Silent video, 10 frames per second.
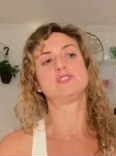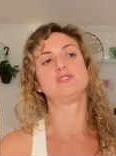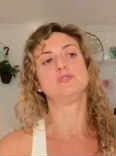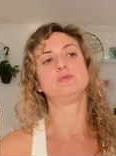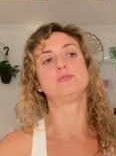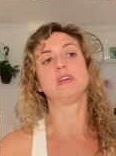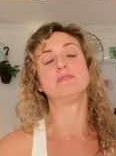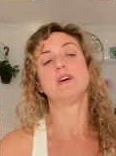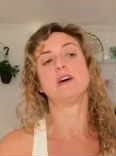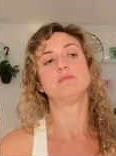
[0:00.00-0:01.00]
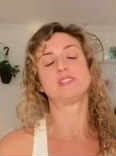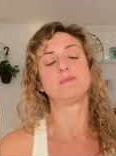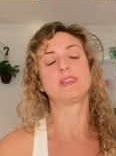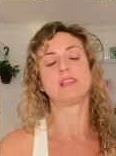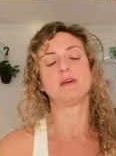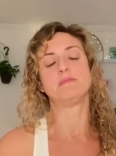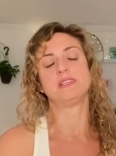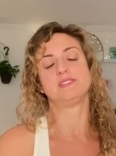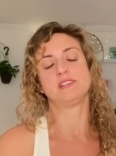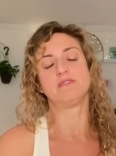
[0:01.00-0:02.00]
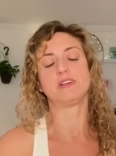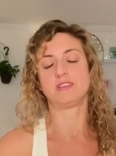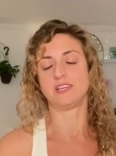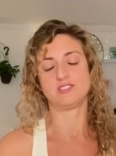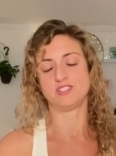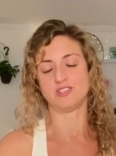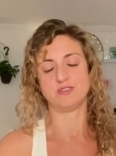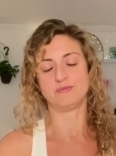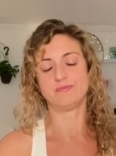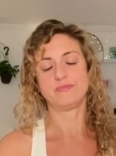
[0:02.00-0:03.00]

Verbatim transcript: to give up something that means everything to you.